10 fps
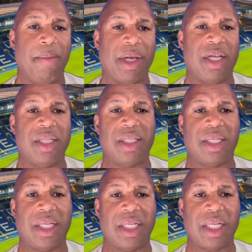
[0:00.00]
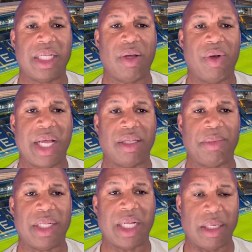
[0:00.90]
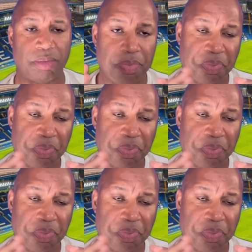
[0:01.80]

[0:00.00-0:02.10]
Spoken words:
because the deal hasn't been done.